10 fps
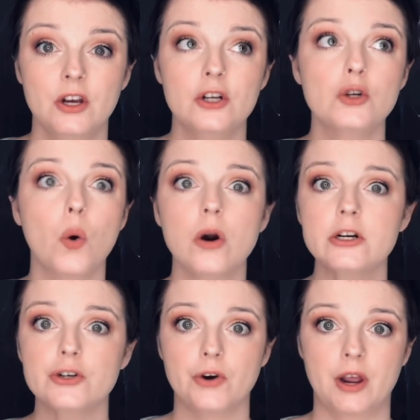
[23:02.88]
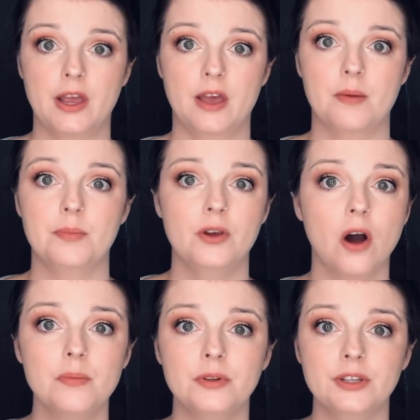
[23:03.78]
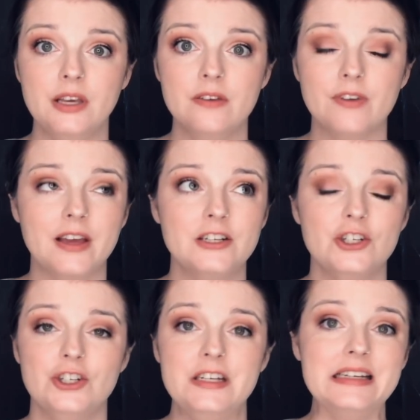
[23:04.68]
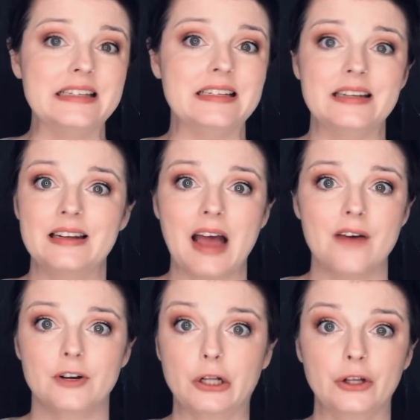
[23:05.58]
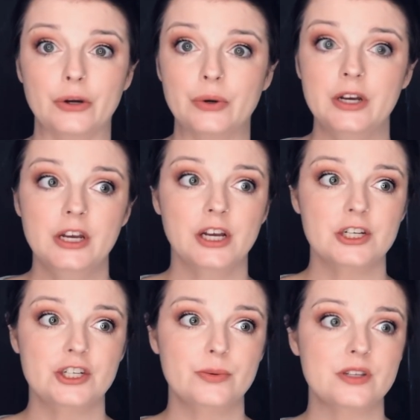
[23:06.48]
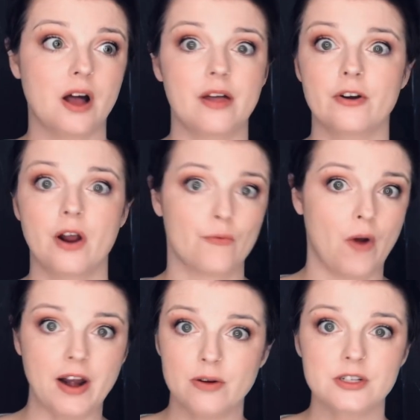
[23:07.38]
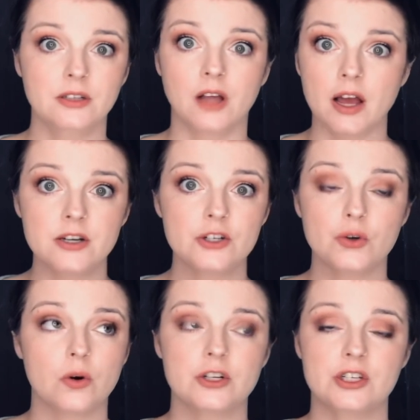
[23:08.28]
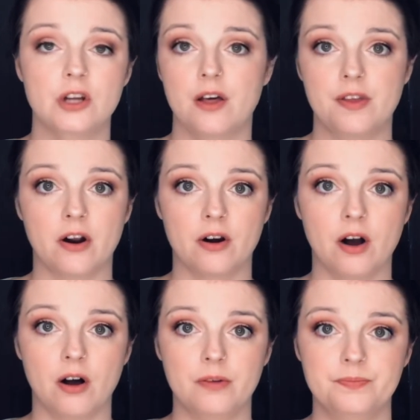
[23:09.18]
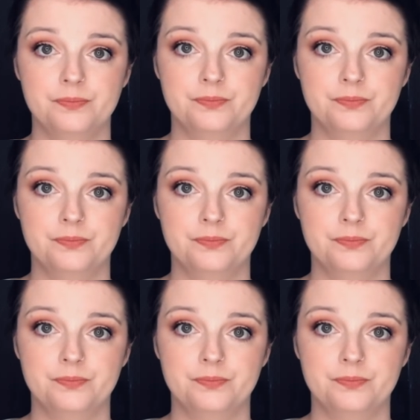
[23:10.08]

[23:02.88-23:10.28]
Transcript: torturing him beyond belief, and she didn't have a clue because she was either right out to lunch or just not there at all.